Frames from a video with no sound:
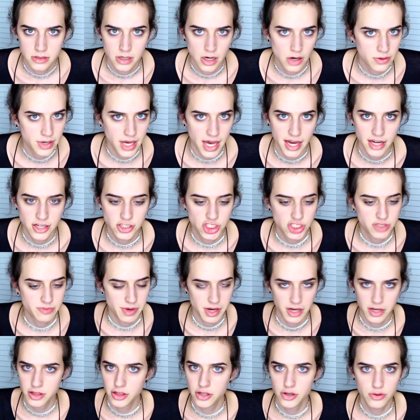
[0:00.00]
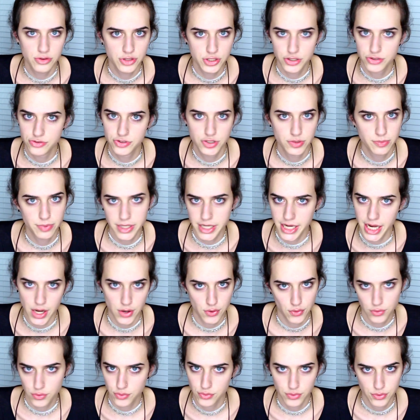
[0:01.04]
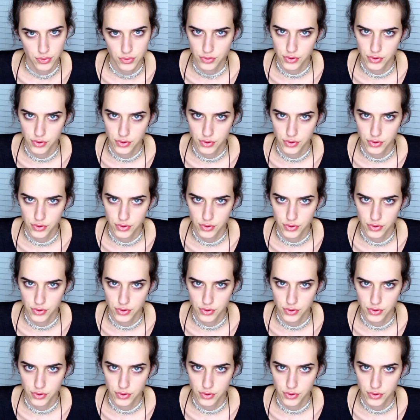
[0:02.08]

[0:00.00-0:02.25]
Okay, just make a little YouTube account